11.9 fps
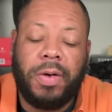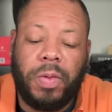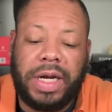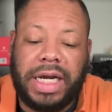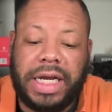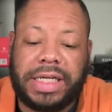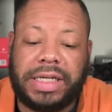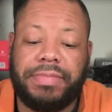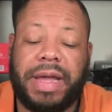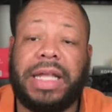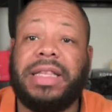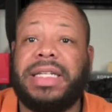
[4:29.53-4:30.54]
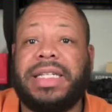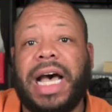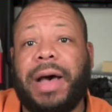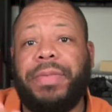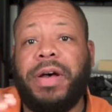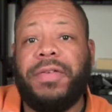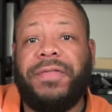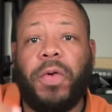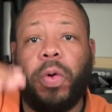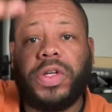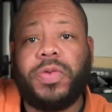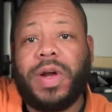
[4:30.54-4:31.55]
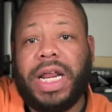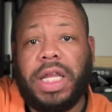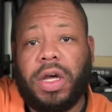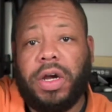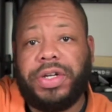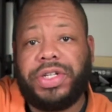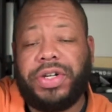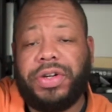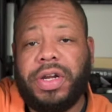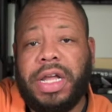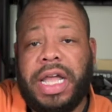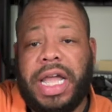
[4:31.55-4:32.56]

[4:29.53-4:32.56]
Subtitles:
we need to make the top 420 larger